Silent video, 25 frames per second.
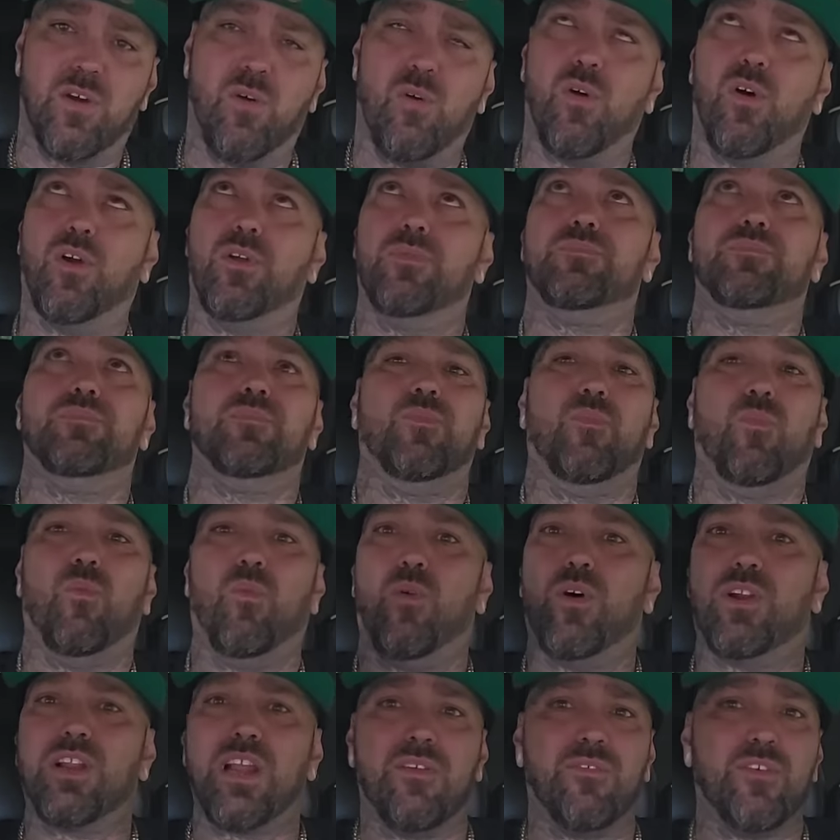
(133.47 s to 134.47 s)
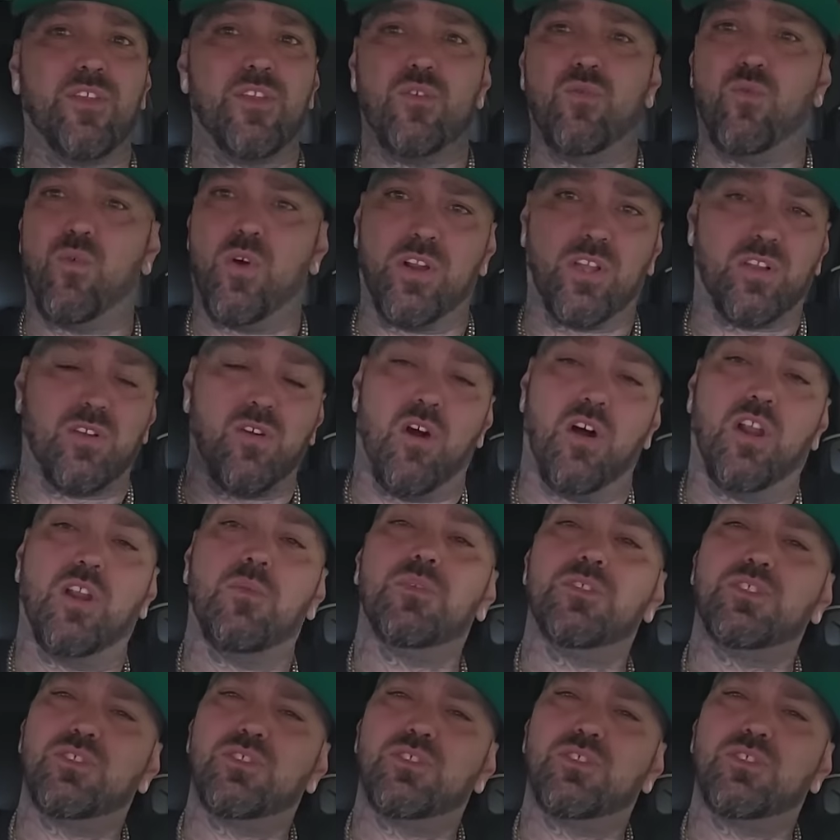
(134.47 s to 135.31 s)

or whatever you want to call it,